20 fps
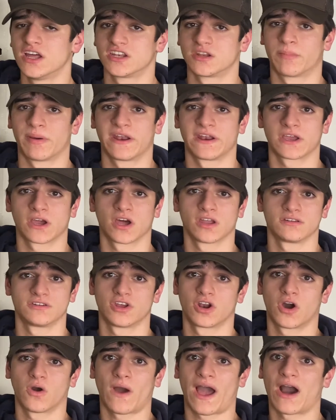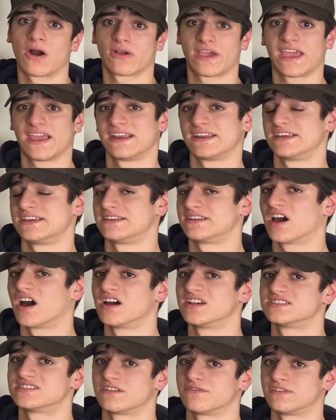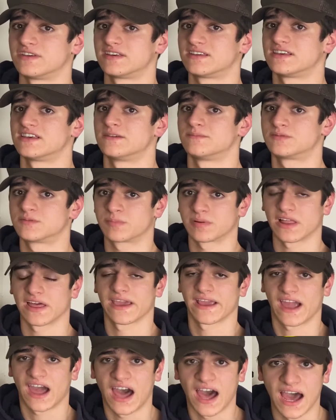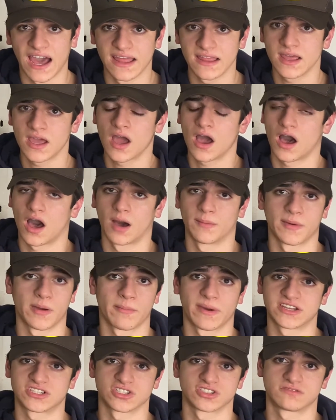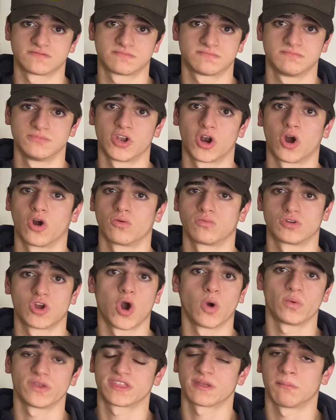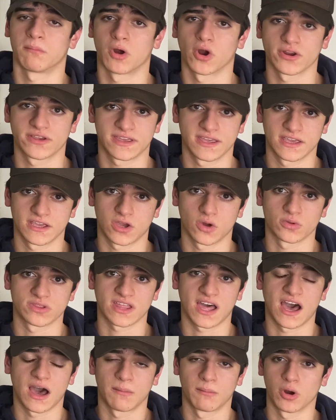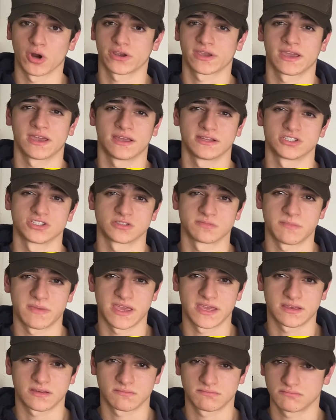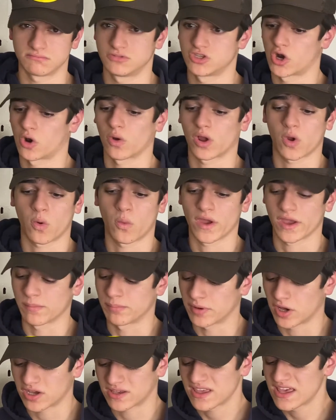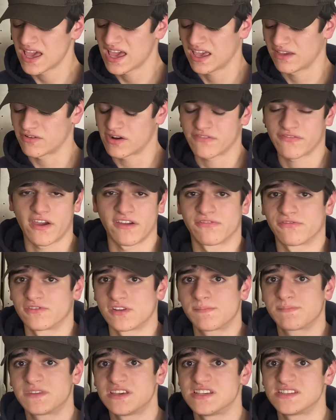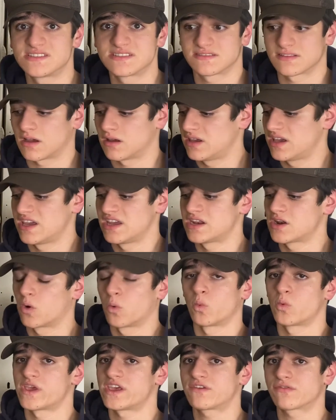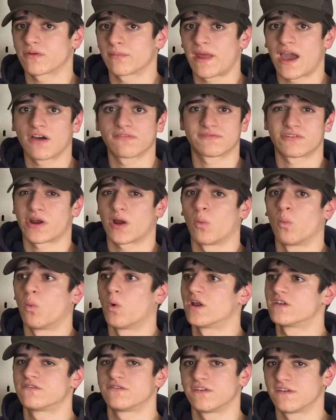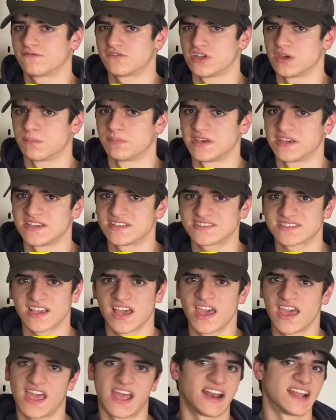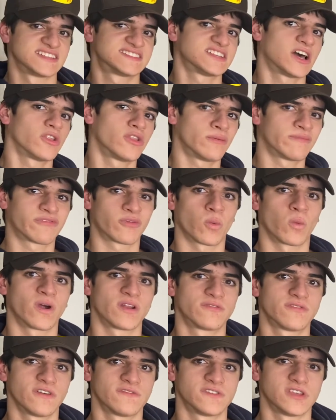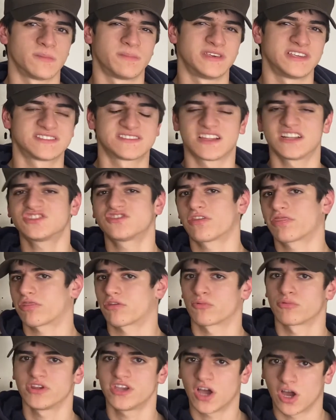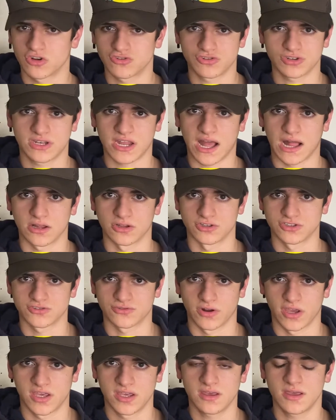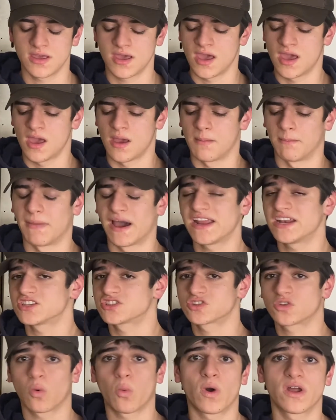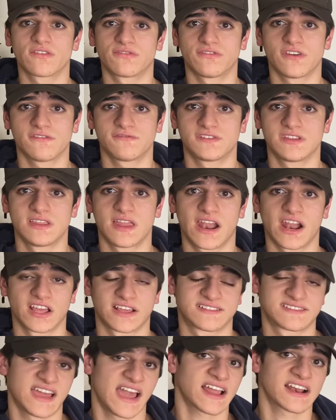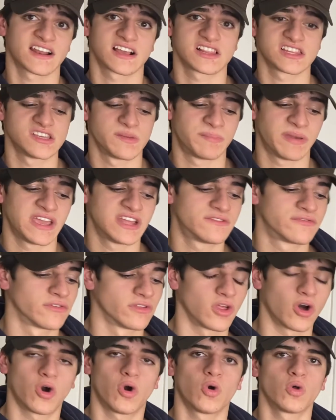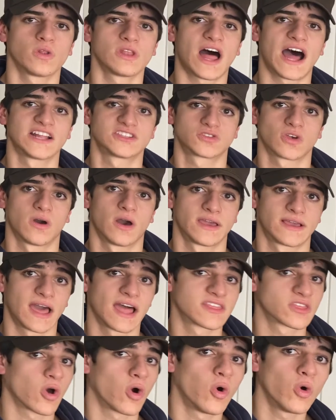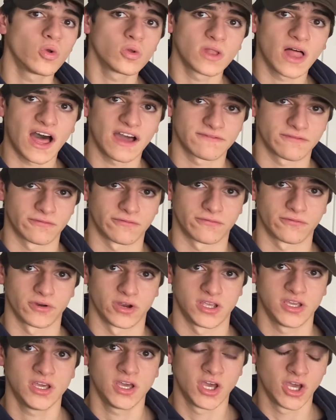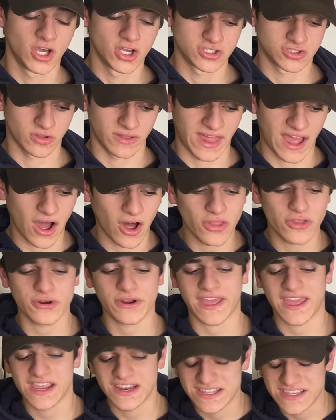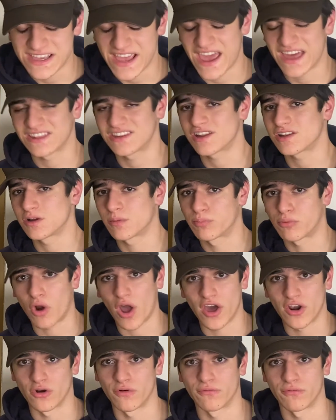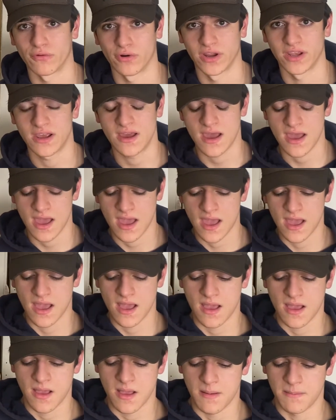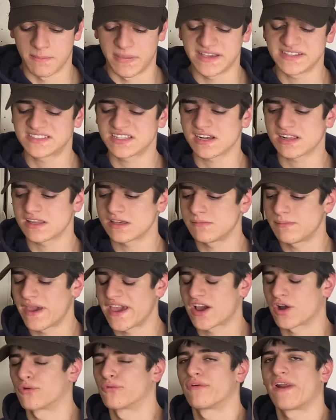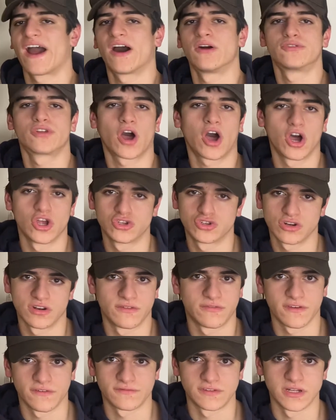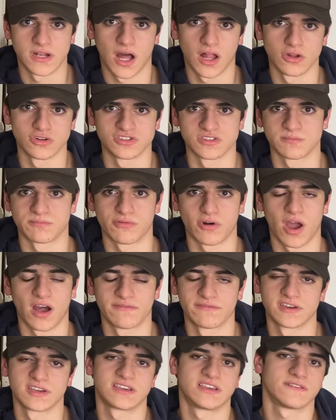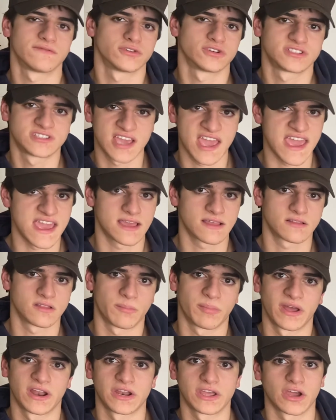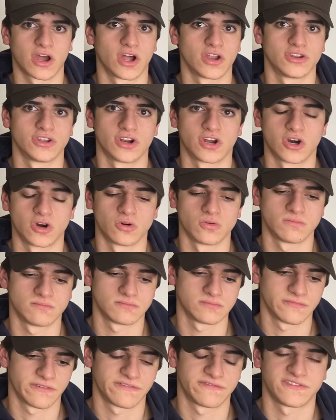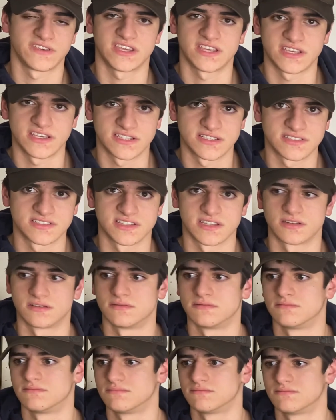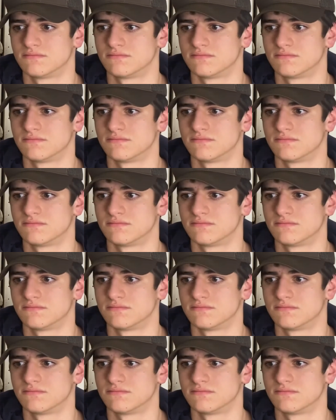depending on, you know, how KD does. If he keeps playing hot, I might just, you know, go with the market, go with the hot market, and just make, you know, a quick buck. Even if I flip these in a week from now, if they're at $150 a piece, and I sell them for $150 a piece, that's $300, right? Minus the $150 that I technically paid for the whole lot. So I got the whole lot for free. So that other KD and the LeBron are free. Basically make around $150 in profit, give or take, depending on, you know, fees and